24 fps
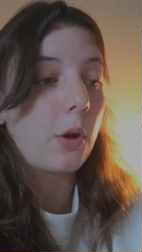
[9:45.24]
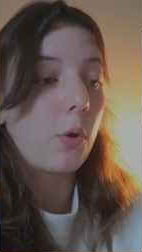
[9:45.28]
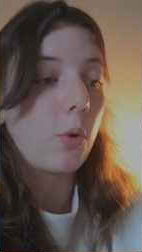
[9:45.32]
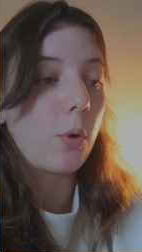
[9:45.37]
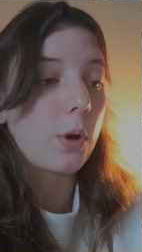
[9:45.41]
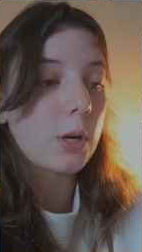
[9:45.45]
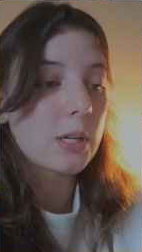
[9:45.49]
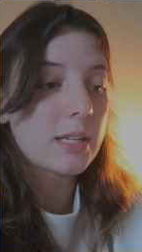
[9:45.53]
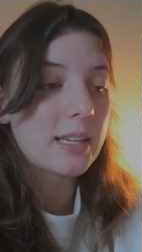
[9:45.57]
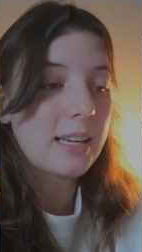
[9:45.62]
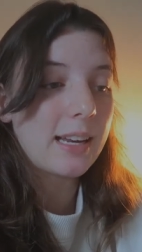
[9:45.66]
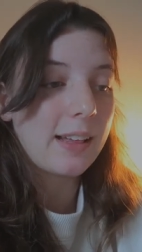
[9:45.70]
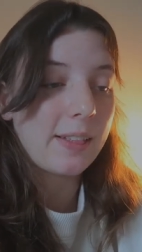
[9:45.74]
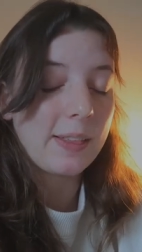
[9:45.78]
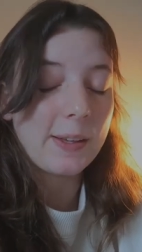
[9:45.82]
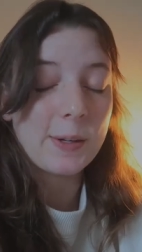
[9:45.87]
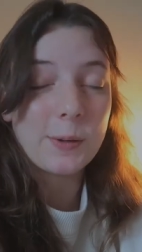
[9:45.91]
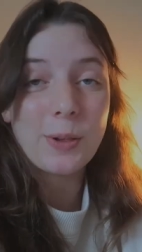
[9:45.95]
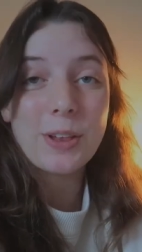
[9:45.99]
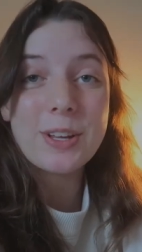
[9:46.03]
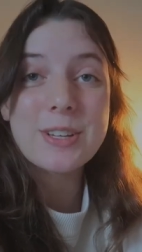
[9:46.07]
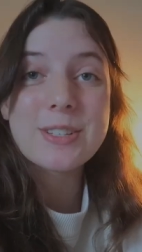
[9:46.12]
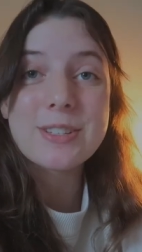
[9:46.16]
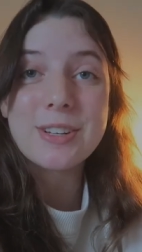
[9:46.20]
course, and it
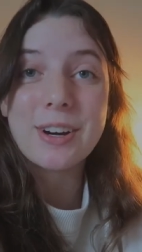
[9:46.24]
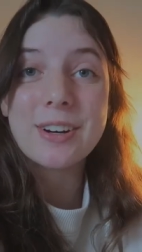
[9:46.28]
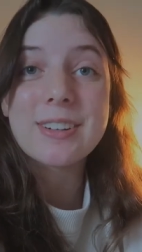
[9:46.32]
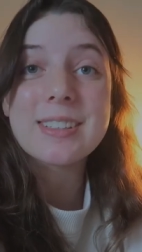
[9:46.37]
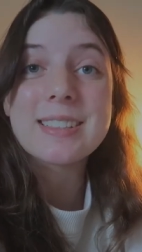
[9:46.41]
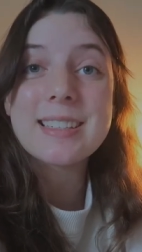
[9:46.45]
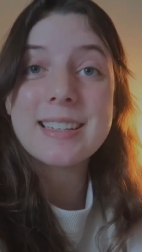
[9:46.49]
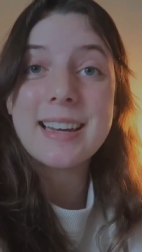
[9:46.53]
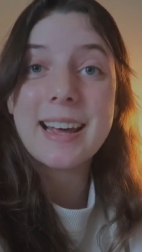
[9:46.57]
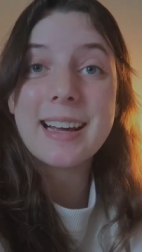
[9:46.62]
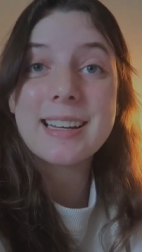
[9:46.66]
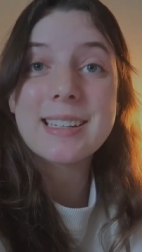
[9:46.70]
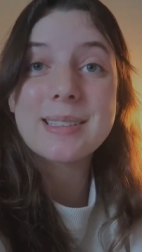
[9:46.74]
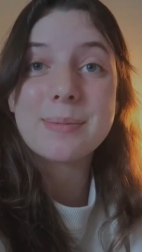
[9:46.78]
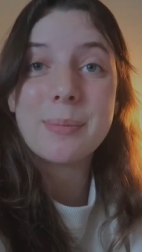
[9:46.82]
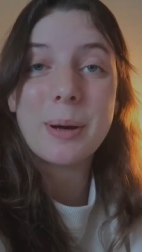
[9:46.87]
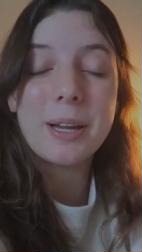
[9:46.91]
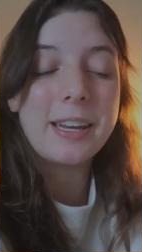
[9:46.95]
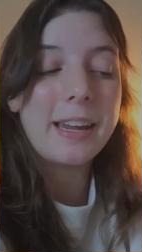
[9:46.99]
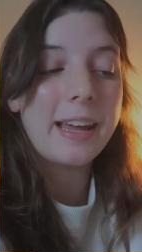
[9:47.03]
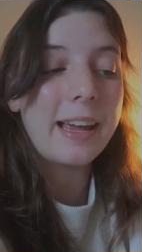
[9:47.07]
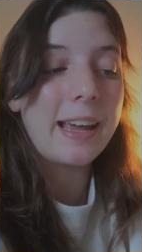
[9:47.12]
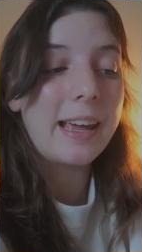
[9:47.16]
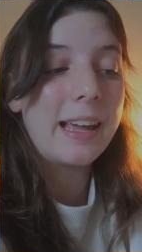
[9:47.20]
literally starts next
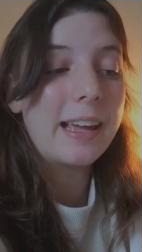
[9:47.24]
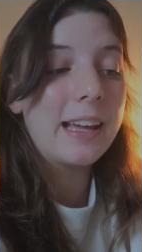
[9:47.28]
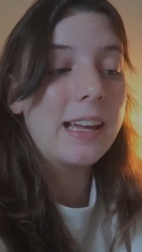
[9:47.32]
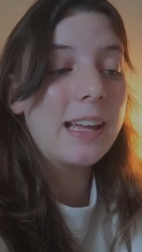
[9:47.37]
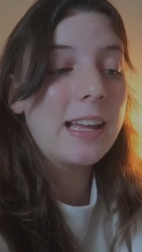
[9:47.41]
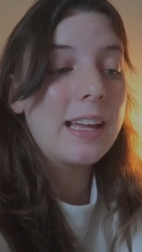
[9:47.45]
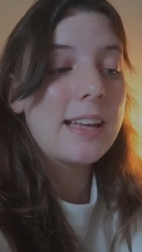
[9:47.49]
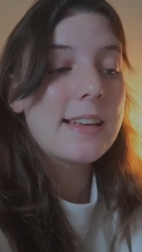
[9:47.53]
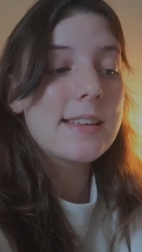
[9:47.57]
Monday.